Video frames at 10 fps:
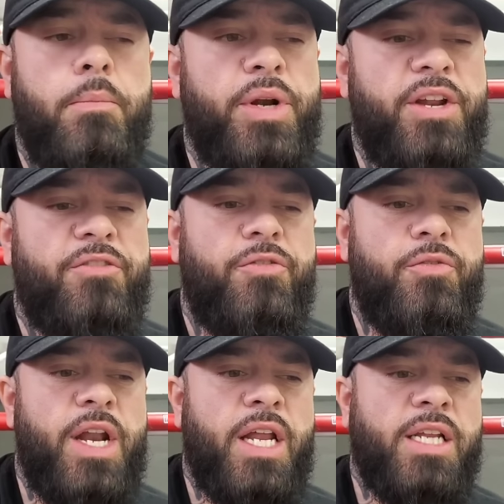But
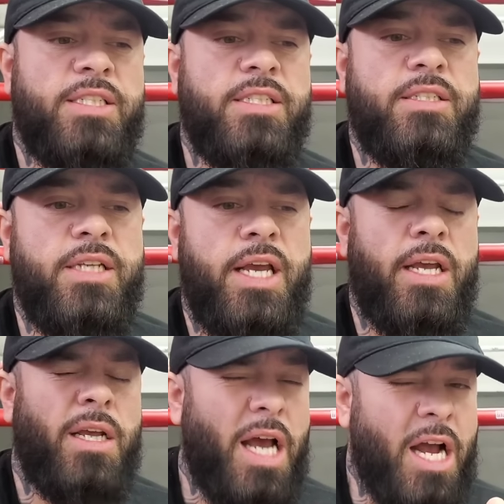if, now let's just
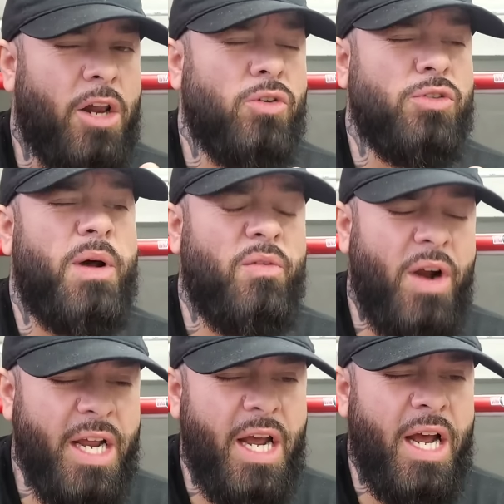say I close my
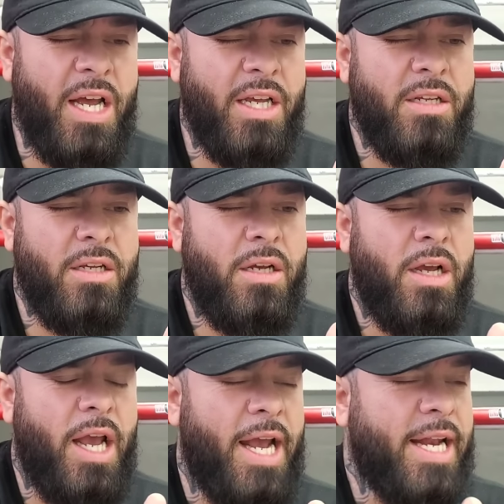right eye
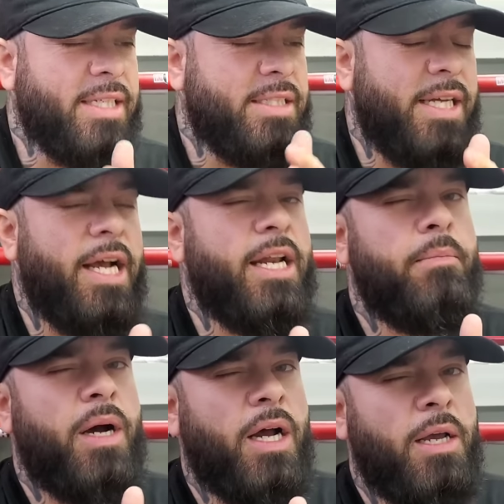and I stand
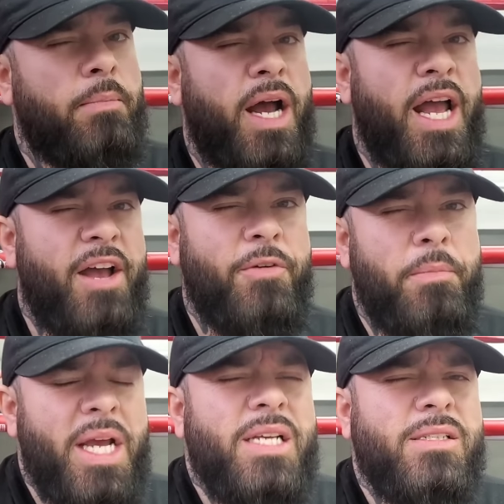in my half a
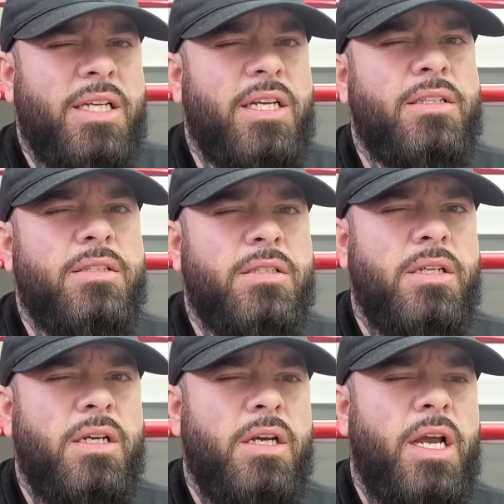man stance
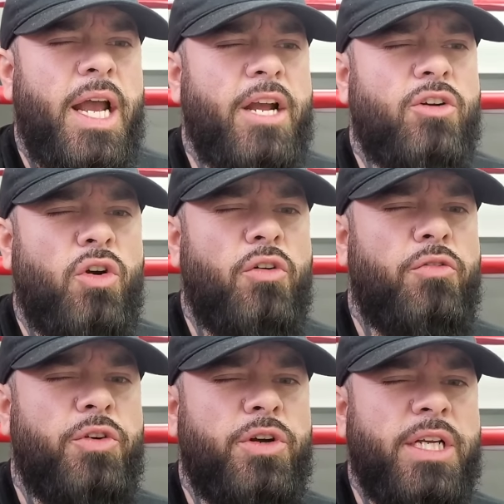and
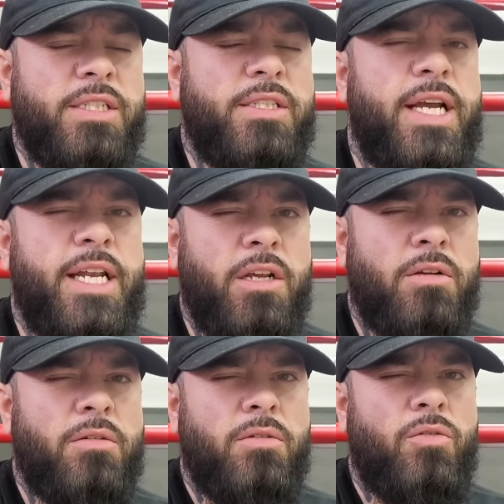Crawford is
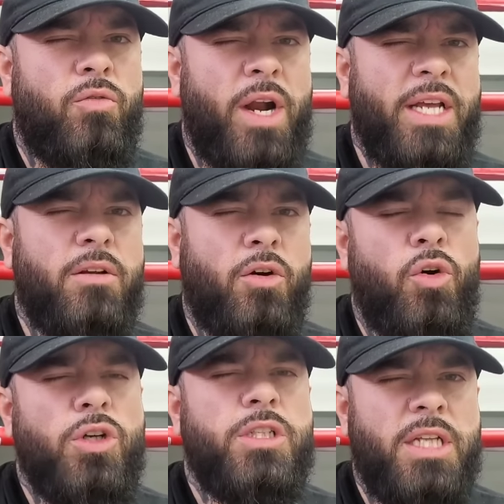standing right or
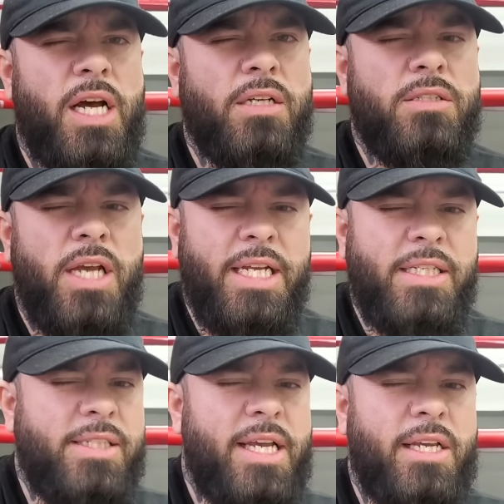orthodox and
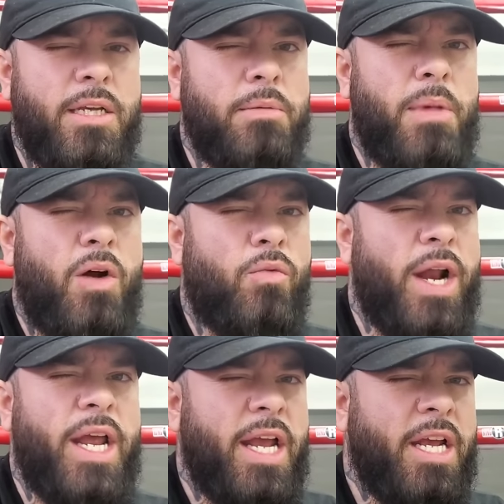he's taking my
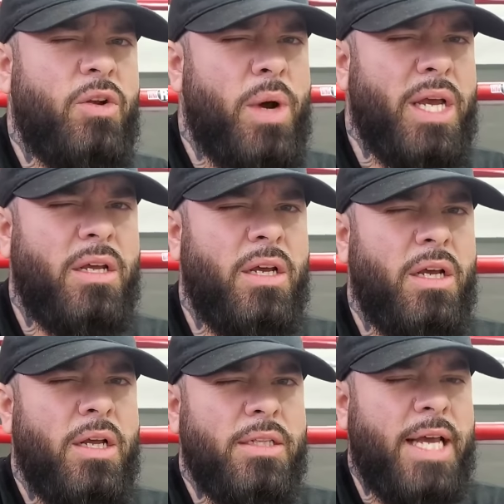right hand away,
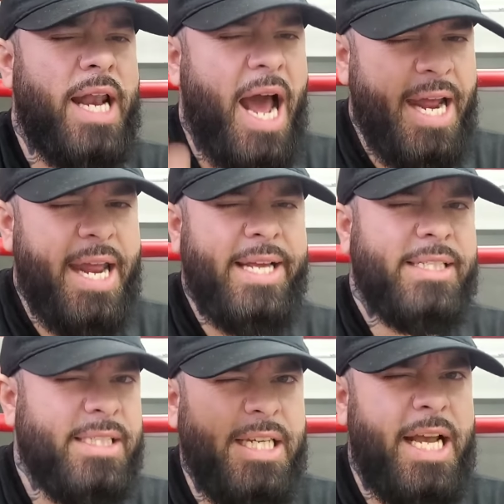then I
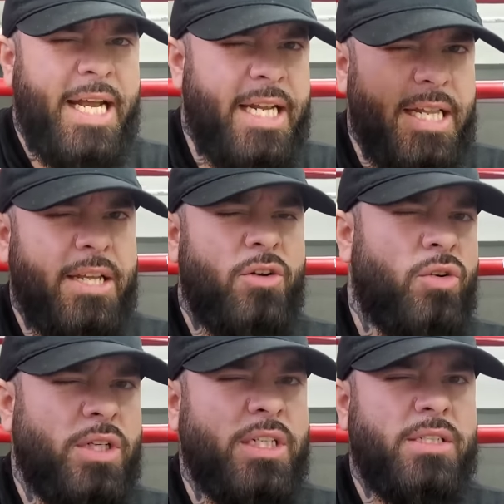can't see anything
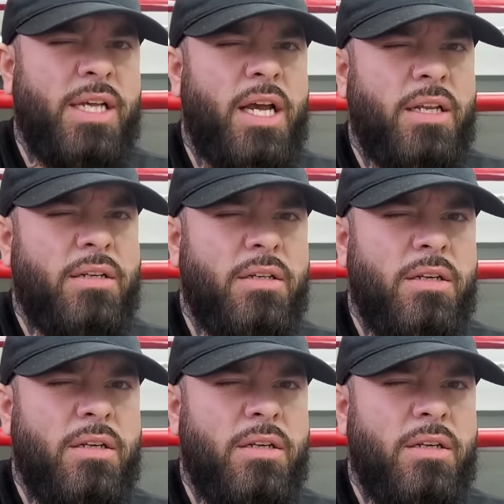on this side